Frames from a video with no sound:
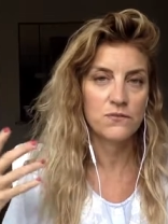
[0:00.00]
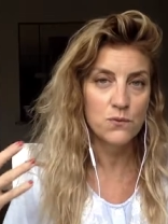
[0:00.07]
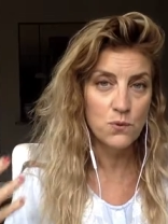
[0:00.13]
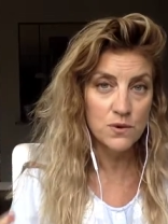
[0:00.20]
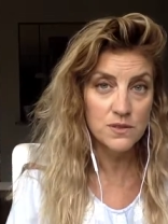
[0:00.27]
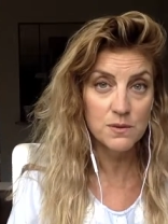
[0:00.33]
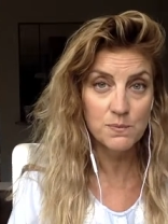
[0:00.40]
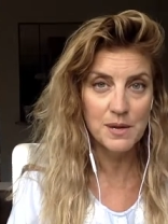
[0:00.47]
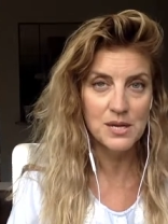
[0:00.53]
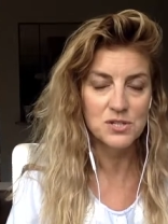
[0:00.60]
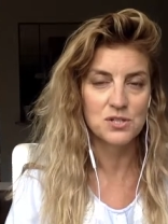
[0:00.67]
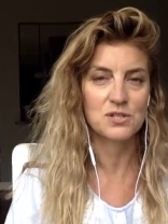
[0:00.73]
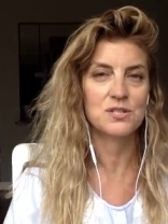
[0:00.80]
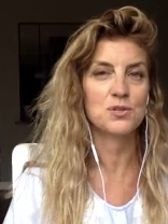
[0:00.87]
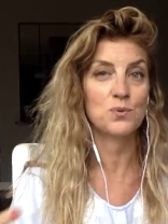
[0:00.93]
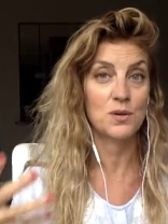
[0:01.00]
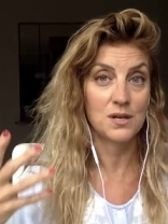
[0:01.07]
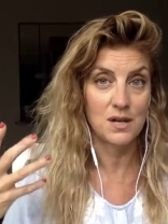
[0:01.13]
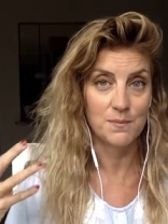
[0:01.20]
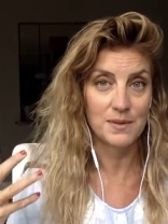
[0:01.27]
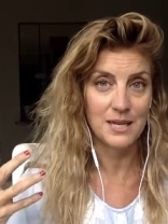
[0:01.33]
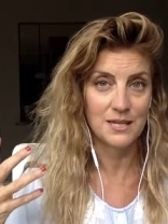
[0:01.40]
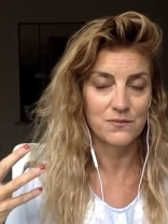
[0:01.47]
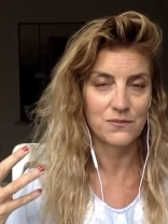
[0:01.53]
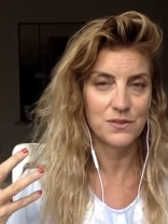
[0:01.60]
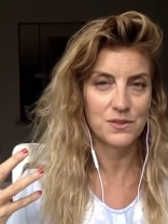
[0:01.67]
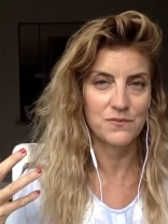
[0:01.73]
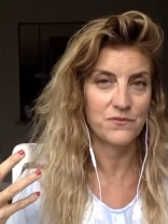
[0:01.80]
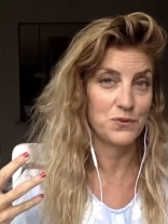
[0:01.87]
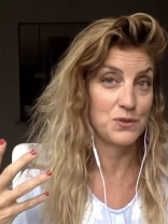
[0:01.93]
for the patients who are coming in for
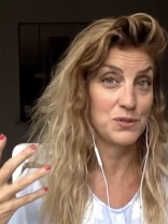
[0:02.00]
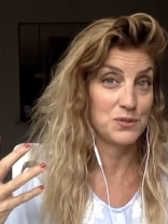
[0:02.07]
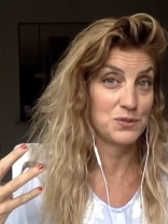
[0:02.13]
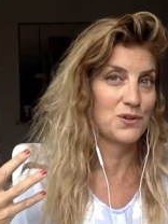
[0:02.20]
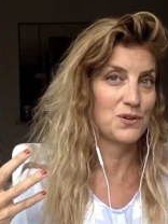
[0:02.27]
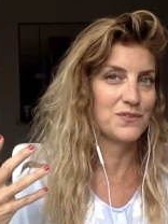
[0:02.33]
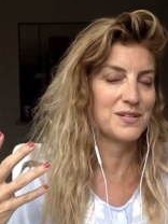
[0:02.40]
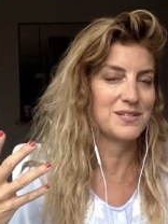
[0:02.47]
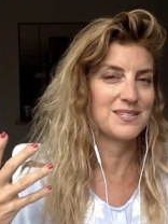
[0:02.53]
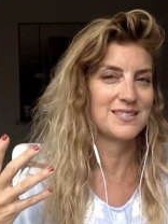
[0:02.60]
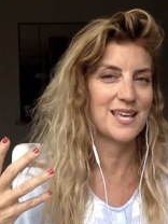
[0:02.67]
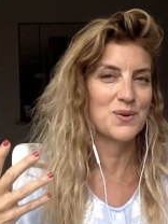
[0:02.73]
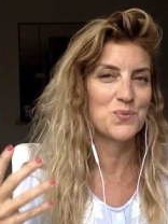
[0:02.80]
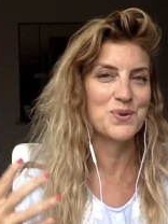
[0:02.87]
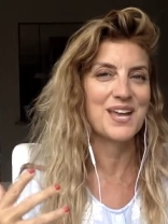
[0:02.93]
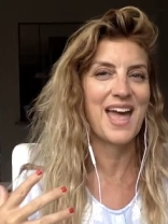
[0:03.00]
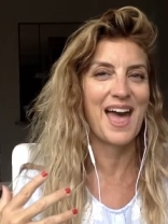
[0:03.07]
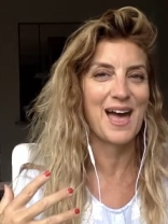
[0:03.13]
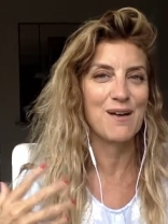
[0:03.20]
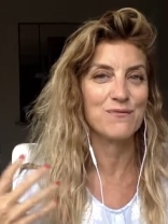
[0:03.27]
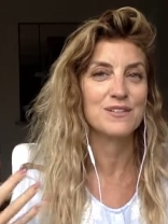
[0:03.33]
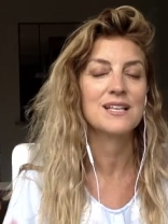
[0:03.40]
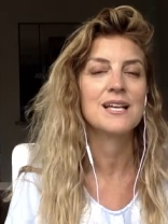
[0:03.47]
the service that we have